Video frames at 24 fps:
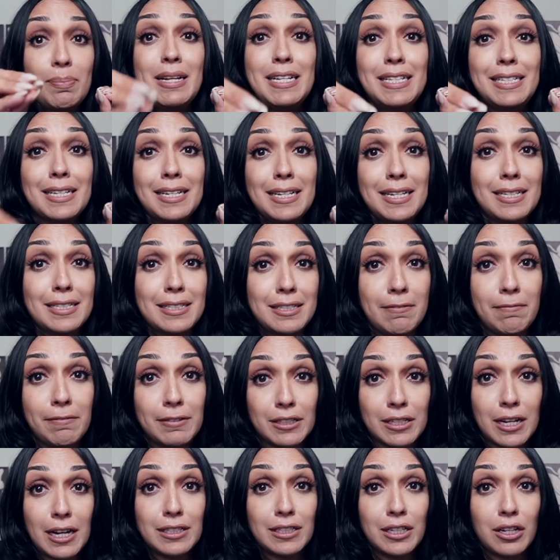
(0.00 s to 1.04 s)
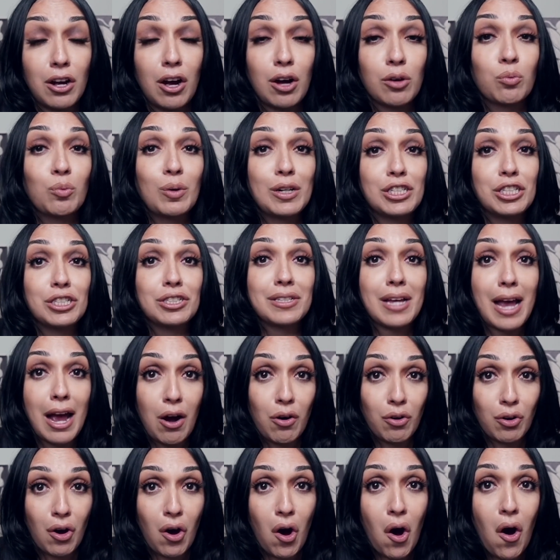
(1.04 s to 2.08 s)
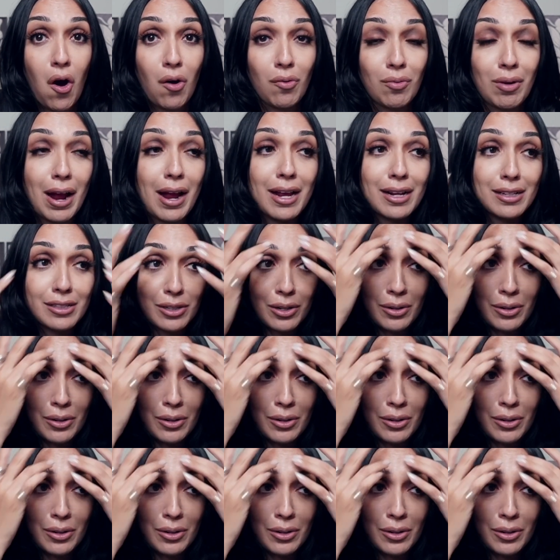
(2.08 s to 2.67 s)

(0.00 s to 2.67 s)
Diddy is emphasizing on, which is alcohol, right?